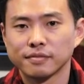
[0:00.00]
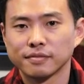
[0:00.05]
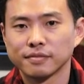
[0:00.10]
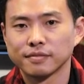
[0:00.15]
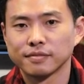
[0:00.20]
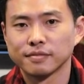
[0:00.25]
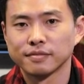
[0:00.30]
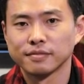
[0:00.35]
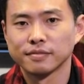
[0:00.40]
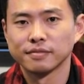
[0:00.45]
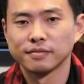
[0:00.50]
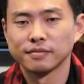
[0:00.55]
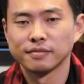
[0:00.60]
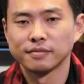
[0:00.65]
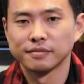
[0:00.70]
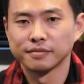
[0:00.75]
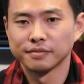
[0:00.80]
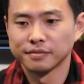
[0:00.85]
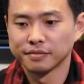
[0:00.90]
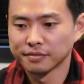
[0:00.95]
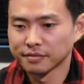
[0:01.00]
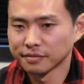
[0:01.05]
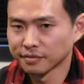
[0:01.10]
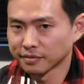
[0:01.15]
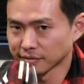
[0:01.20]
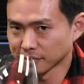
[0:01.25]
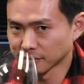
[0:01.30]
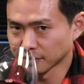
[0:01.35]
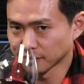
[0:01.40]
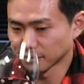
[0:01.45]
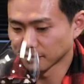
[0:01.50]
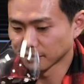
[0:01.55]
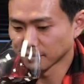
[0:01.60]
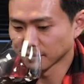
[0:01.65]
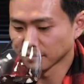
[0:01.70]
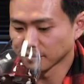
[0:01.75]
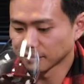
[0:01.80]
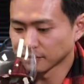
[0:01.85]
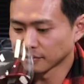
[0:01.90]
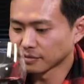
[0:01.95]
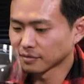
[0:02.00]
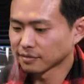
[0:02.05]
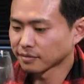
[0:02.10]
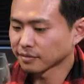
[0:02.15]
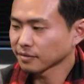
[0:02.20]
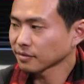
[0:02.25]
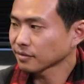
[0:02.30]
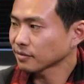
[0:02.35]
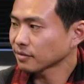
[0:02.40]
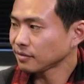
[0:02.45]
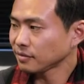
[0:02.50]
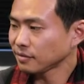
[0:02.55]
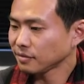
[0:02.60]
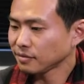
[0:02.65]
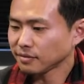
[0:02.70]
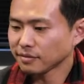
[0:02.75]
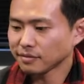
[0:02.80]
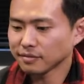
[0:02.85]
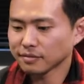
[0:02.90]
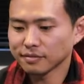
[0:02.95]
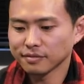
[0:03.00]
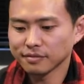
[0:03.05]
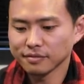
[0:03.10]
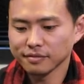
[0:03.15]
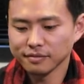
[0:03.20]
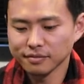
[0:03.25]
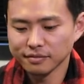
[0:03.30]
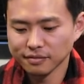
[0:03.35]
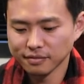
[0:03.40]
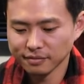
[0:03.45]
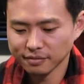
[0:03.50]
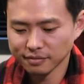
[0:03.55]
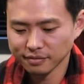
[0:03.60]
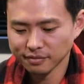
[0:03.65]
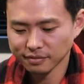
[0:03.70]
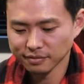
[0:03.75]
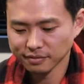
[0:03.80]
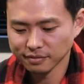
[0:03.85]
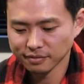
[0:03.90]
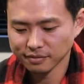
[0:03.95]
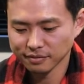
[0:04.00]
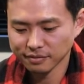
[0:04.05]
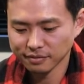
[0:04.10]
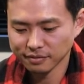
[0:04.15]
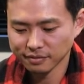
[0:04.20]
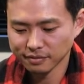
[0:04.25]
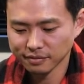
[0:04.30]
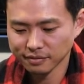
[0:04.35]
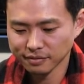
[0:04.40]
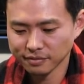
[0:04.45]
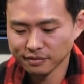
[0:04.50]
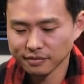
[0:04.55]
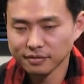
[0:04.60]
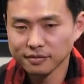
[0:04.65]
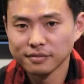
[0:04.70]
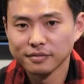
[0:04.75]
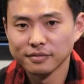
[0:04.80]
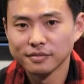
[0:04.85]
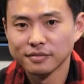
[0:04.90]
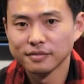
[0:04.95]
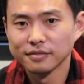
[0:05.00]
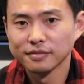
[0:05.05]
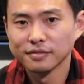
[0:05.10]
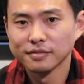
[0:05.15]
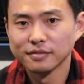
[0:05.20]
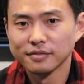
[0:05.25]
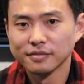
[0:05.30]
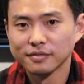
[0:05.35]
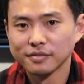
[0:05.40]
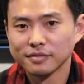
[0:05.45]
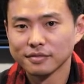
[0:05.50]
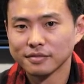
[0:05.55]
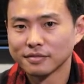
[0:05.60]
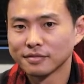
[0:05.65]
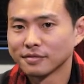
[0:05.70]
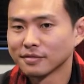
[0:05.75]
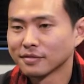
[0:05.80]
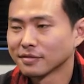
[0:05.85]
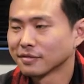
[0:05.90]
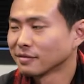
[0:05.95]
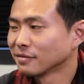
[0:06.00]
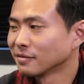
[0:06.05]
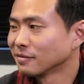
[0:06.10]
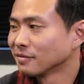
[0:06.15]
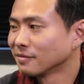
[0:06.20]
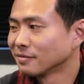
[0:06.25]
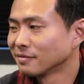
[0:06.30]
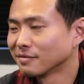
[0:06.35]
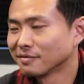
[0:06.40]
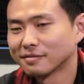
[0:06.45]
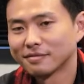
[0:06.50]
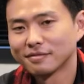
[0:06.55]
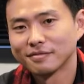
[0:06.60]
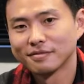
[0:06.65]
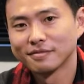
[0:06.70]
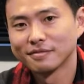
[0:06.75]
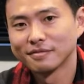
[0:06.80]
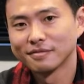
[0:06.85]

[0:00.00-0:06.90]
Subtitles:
This person isn't speaking.